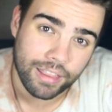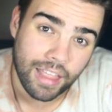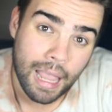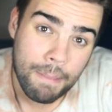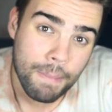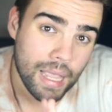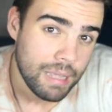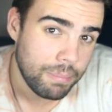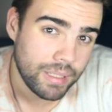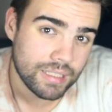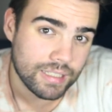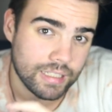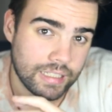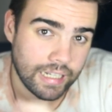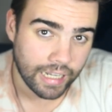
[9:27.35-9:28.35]
They may be
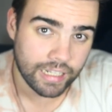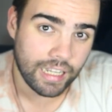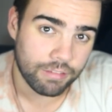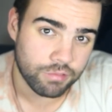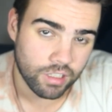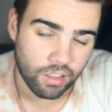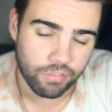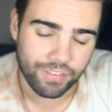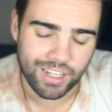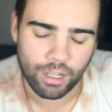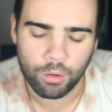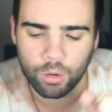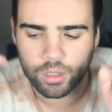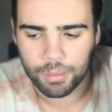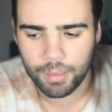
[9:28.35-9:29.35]
tonight after this video,
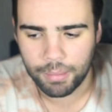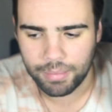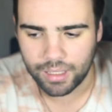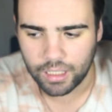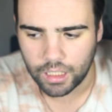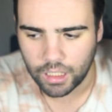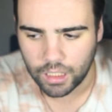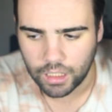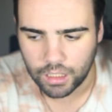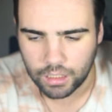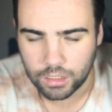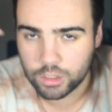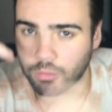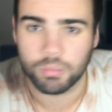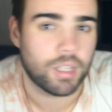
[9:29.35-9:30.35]
or they may be
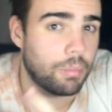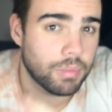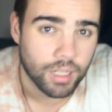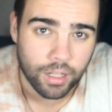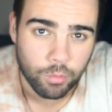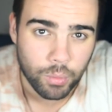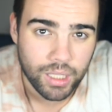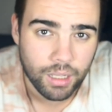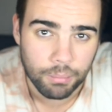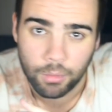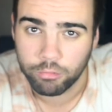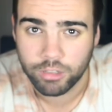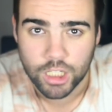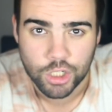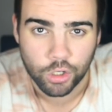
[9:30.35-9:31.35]
sometime next week, I'm not
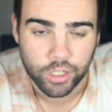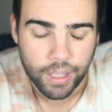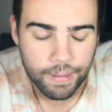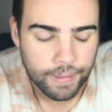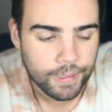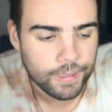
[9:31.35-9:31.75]
really sure yet.